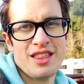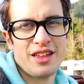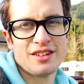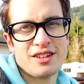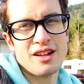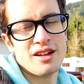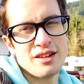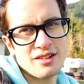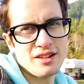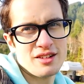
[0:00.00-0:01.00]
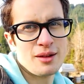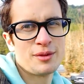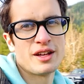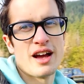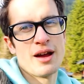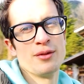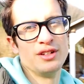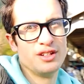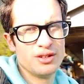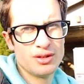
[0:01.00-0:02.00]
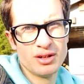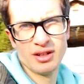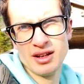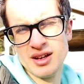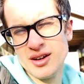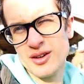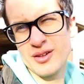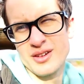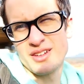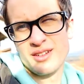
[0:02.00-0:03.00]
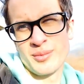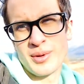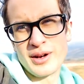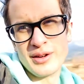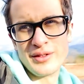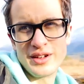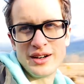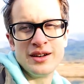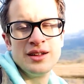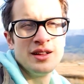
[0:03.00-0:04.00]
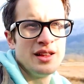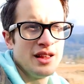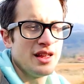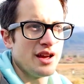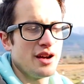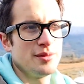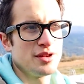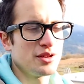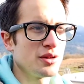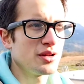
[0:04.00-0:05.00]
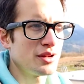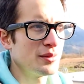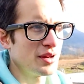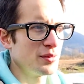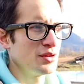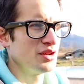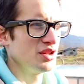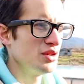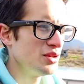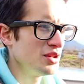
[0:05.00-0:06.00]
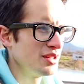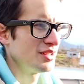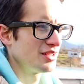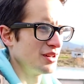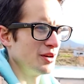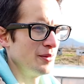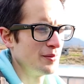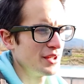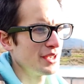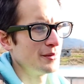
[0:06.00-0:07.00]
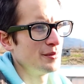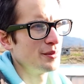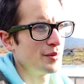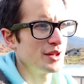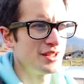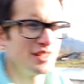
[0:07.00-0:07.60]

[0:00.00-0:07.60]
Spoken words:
that's not something I would do. Oh, it's bright over there. That's totally something I wouldn't do. So yeah, but